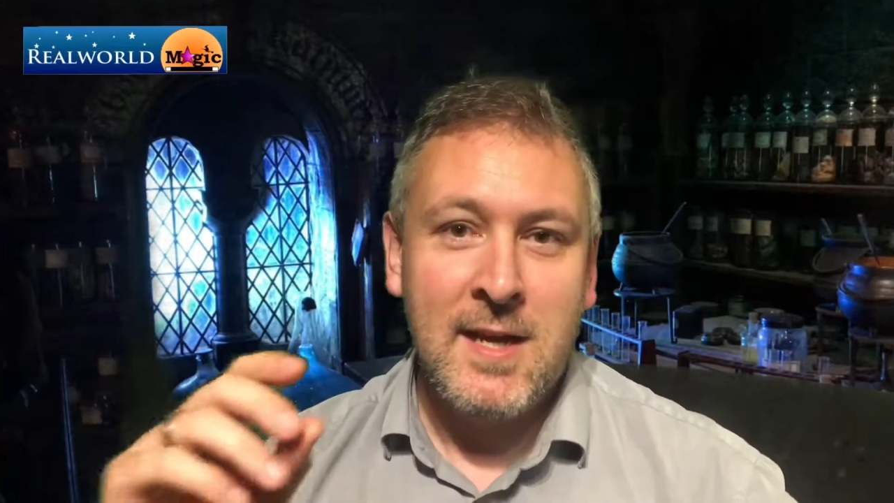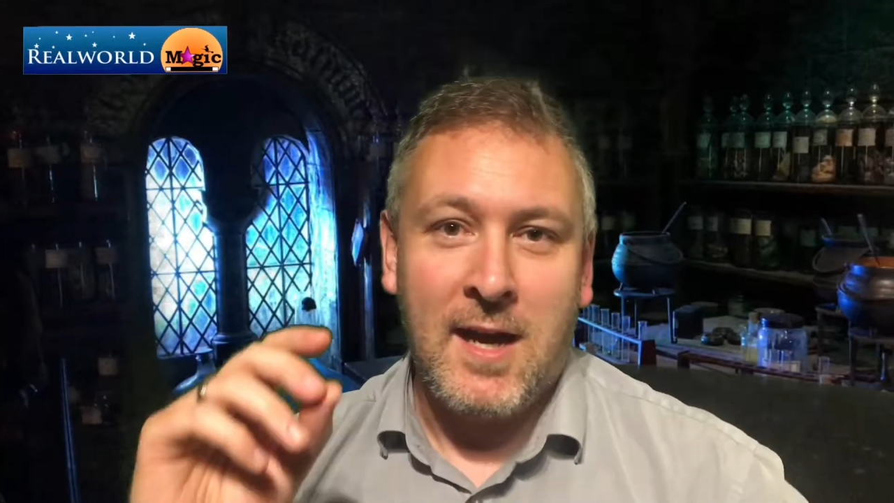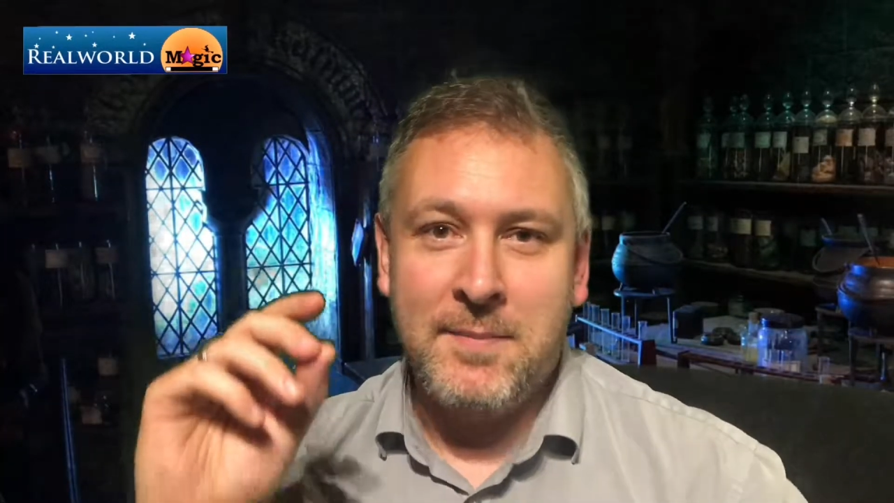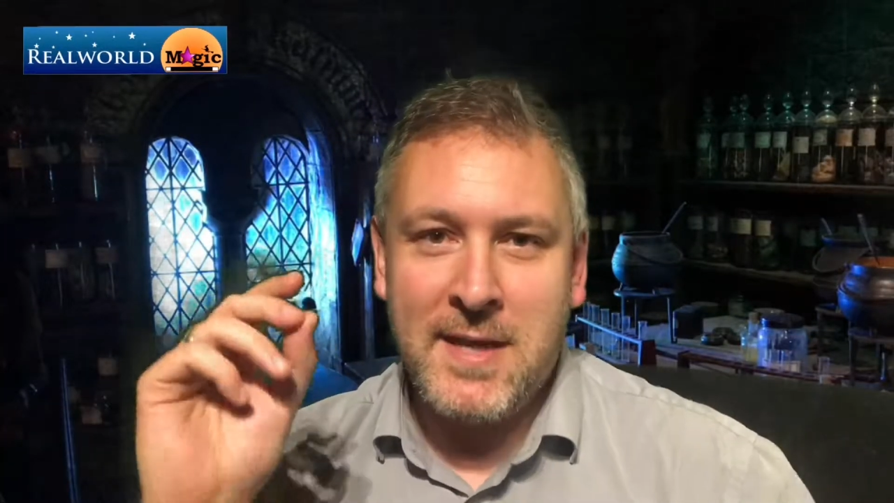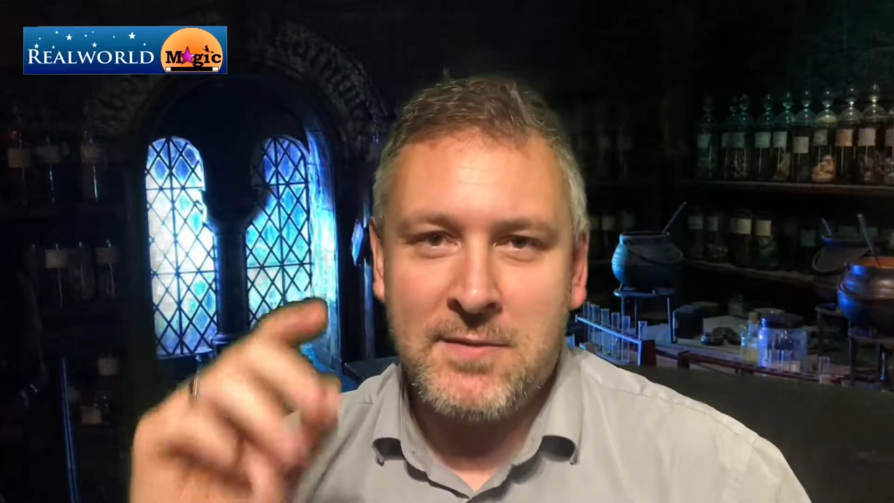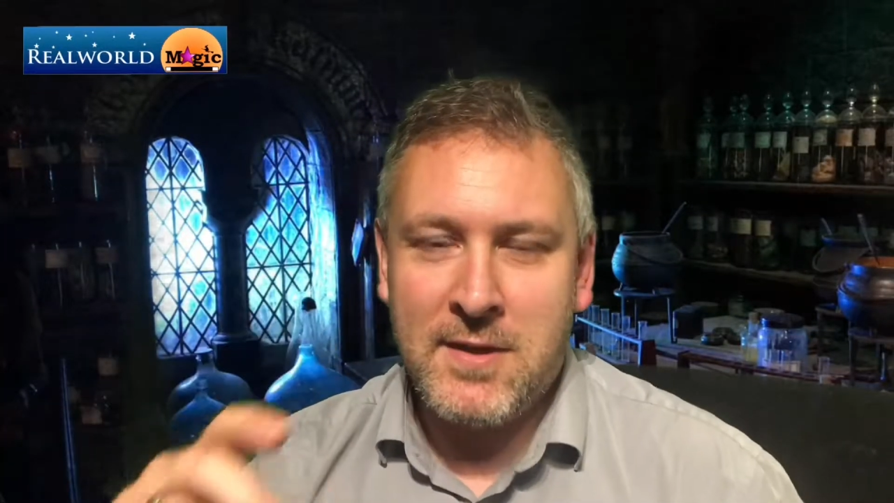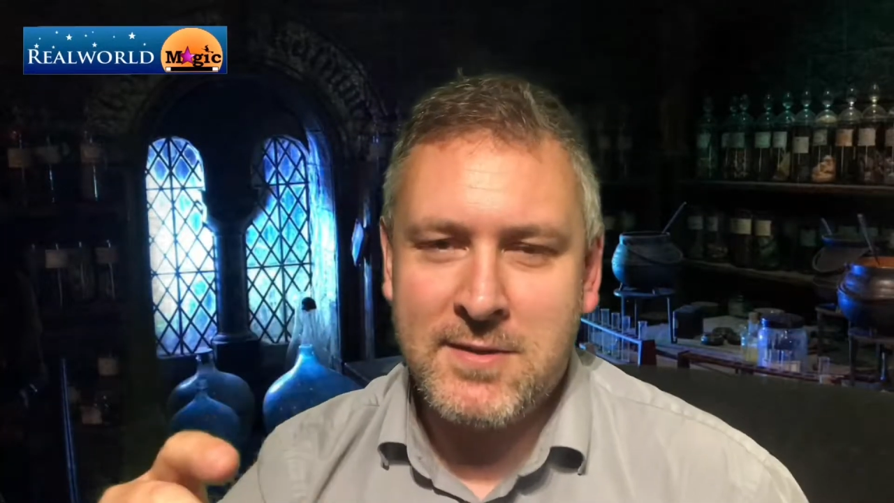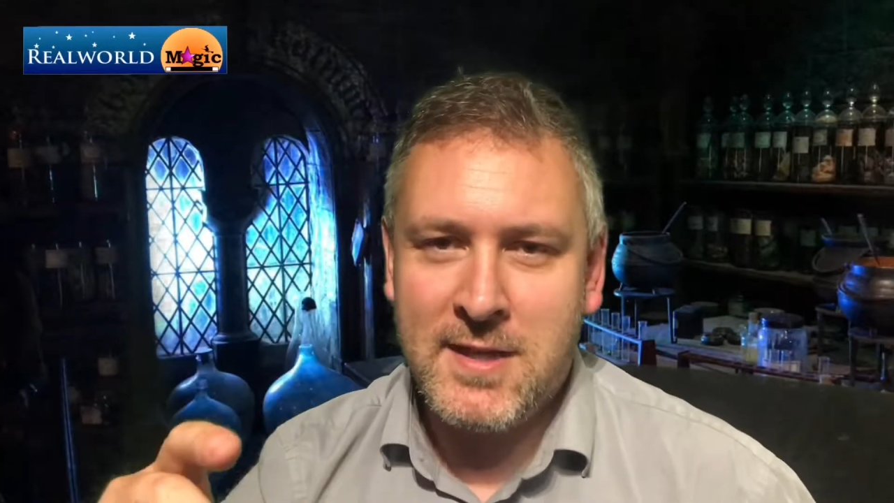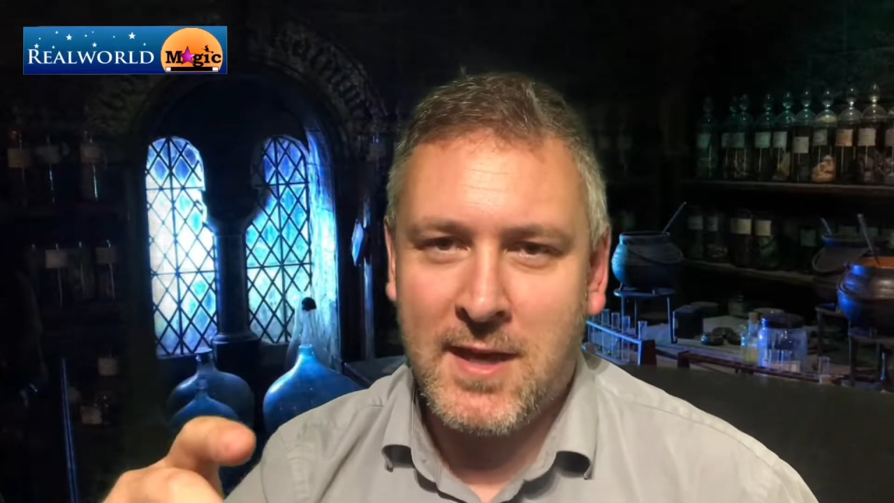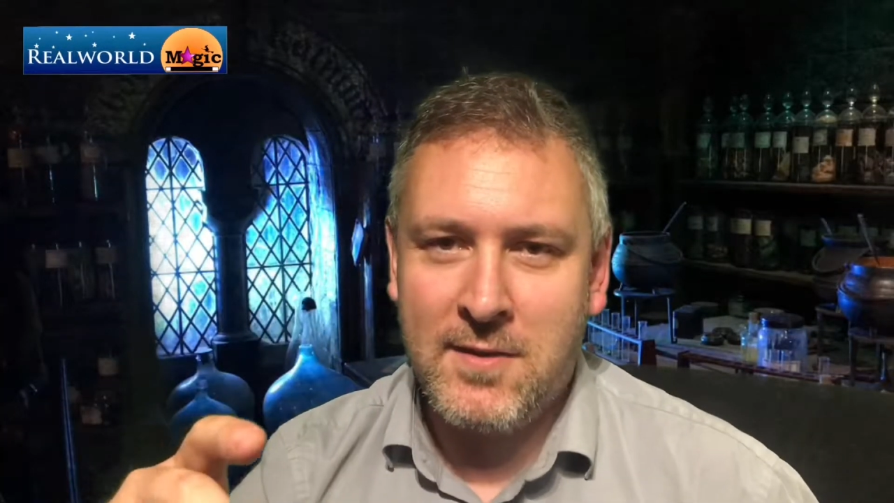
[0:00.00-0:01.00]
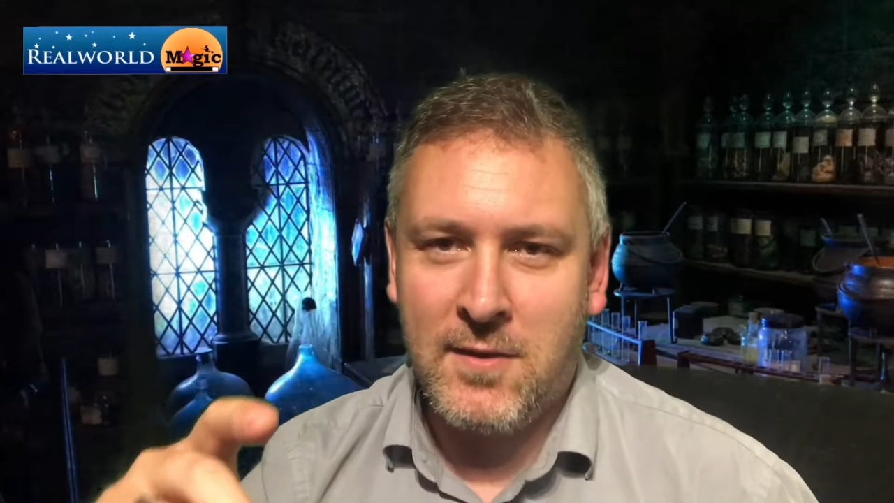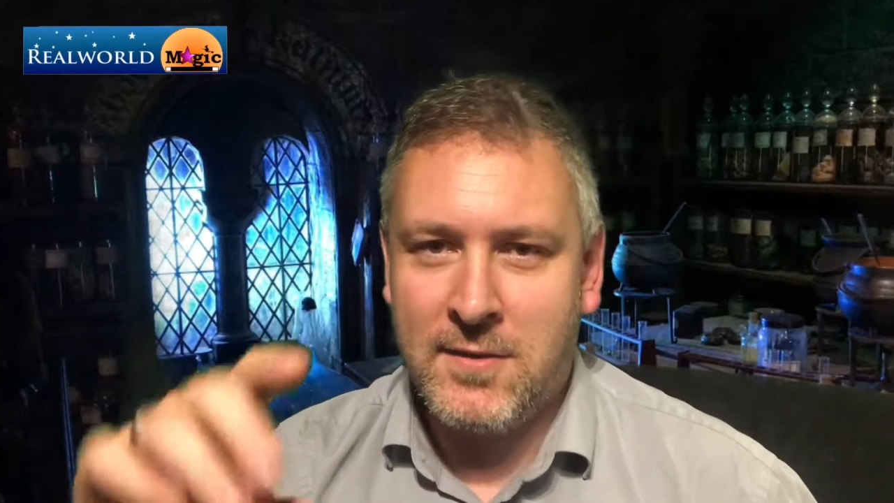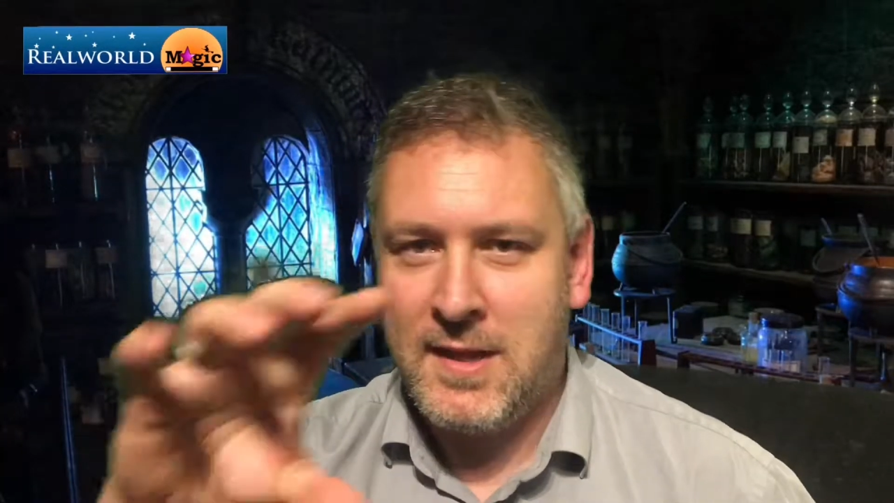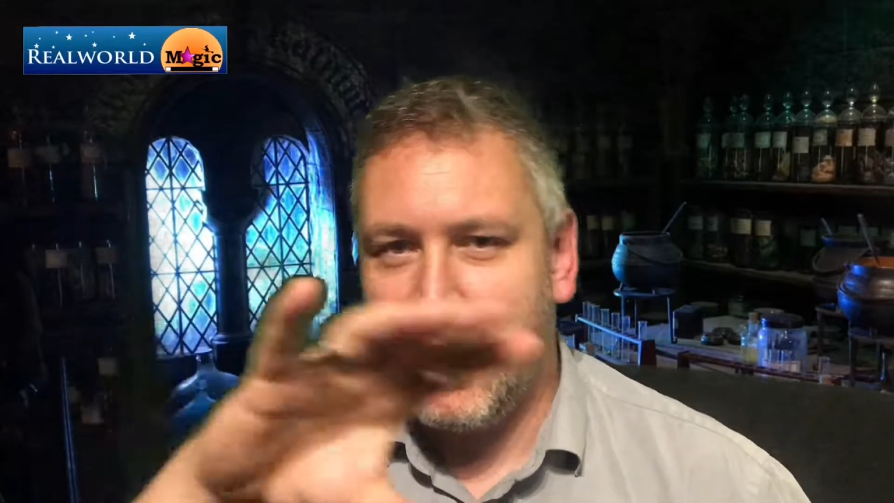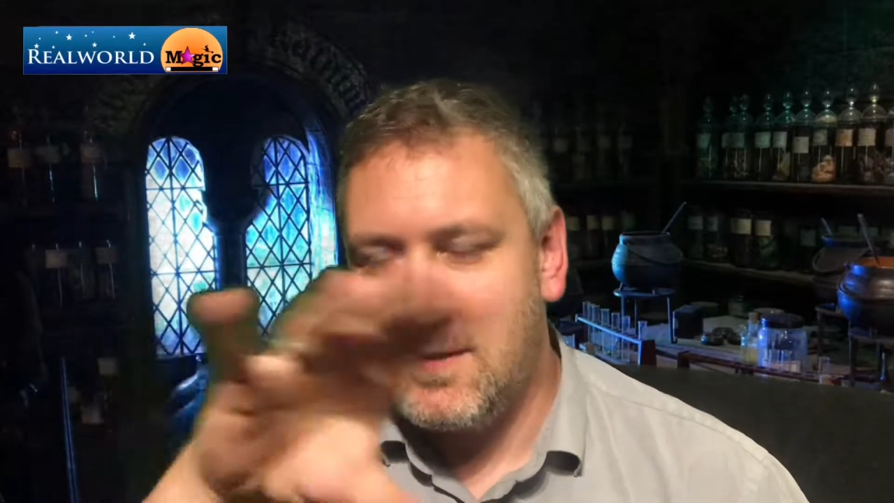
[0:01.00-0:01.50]
I'm now going to go on
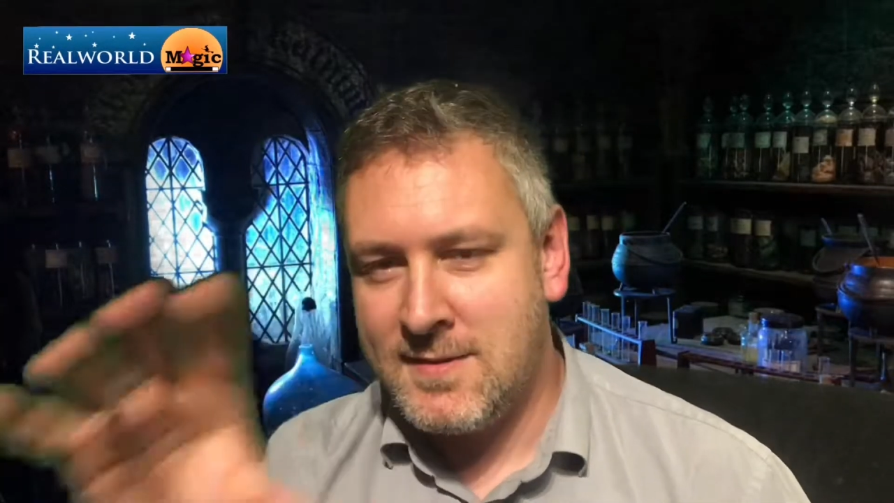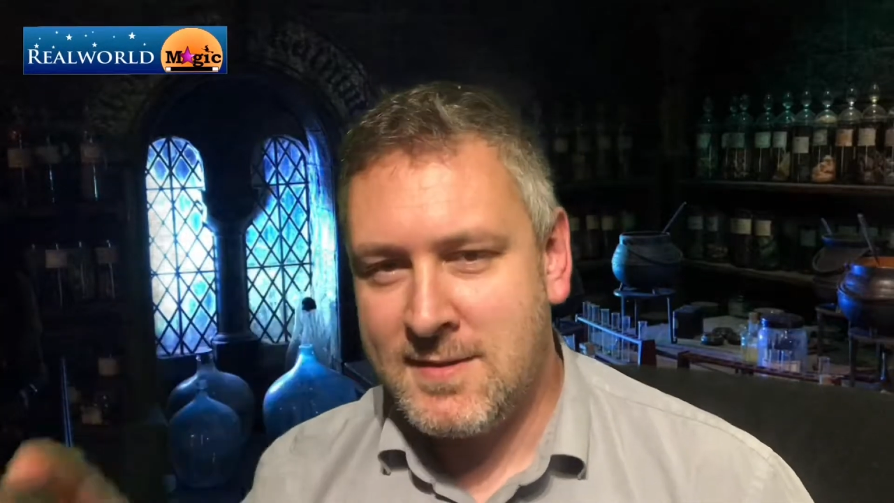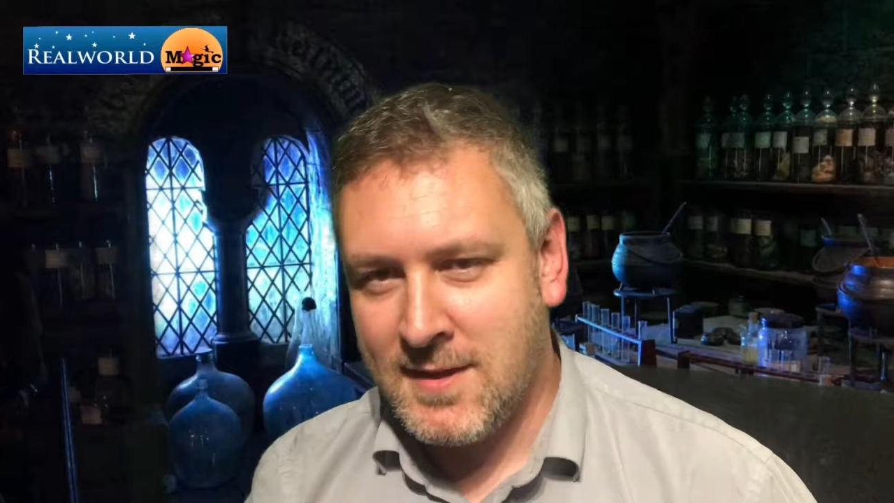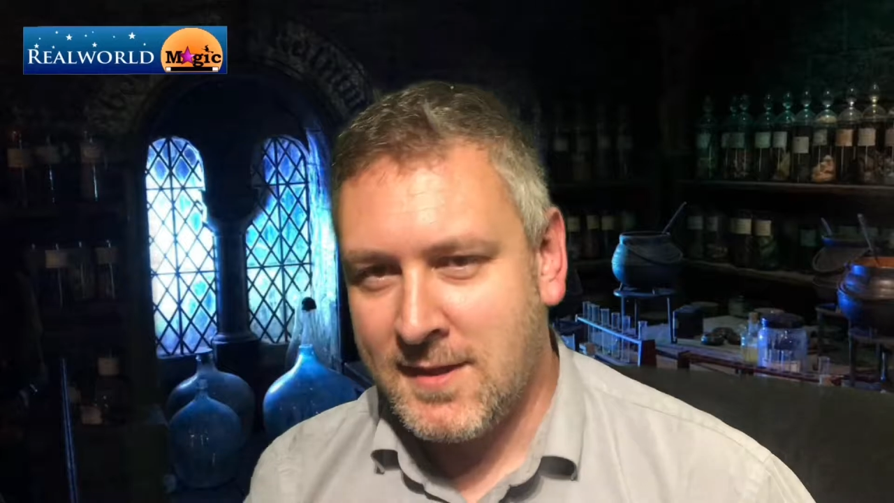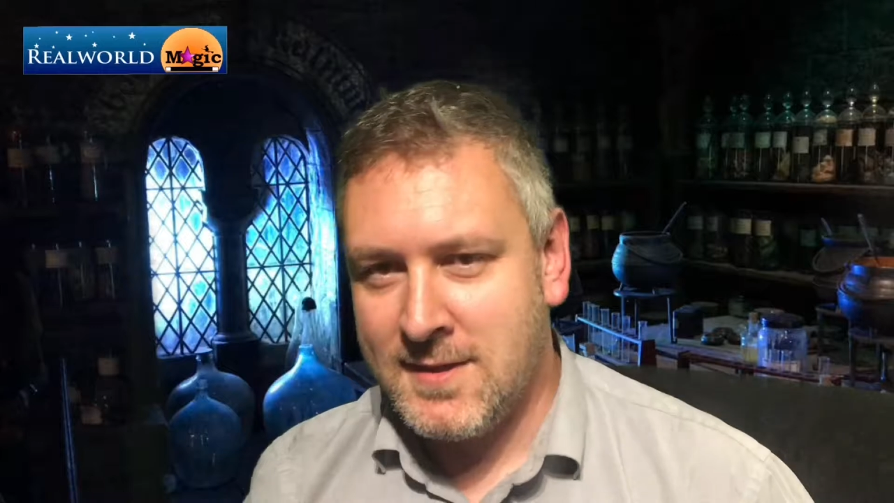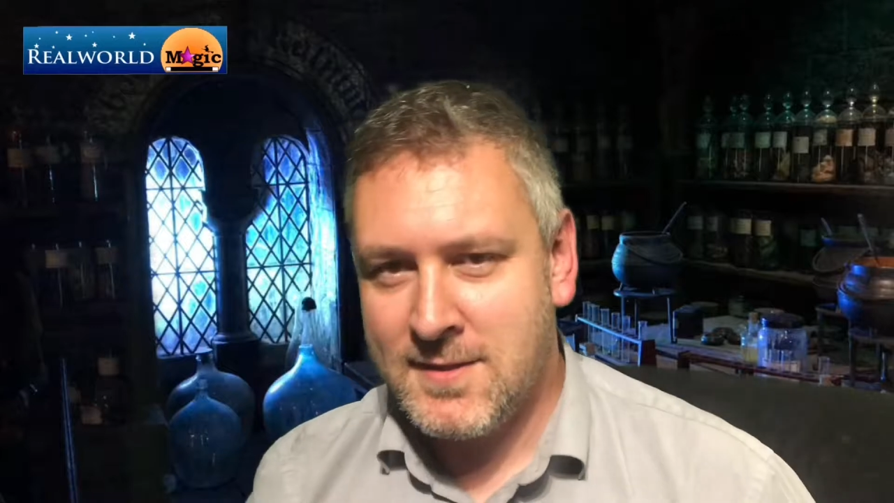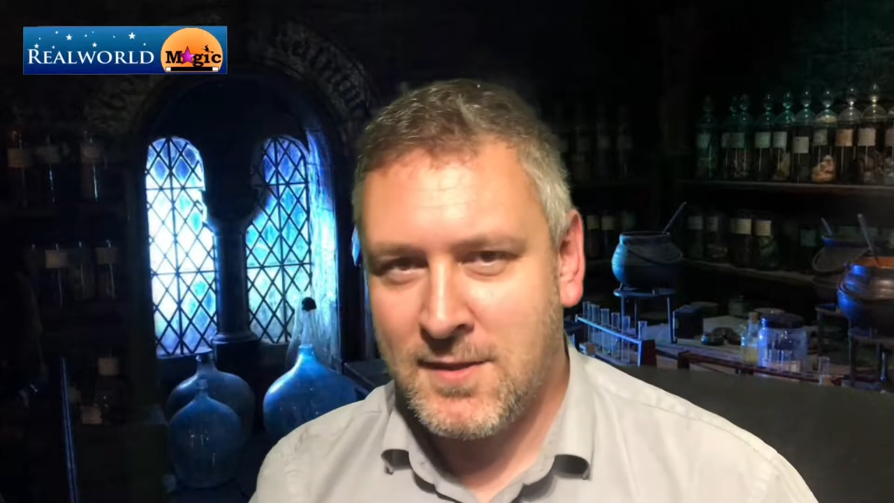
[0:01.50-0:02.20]
the other side